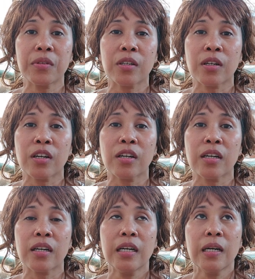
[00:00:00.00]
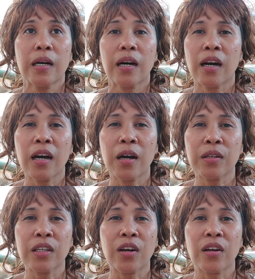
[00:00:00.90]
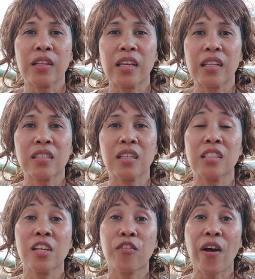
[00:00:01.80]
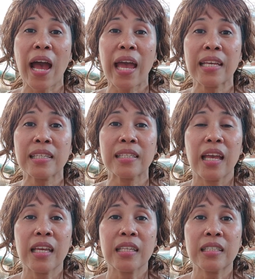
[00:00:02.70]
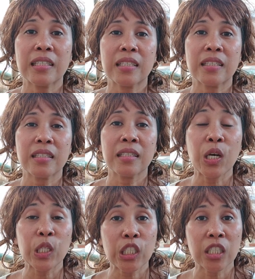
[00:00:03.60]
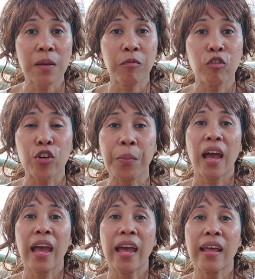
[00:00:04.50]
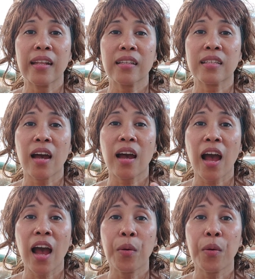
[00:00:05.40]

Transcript: or uh, how do you call that, uh, device is not cheap for me, and uh,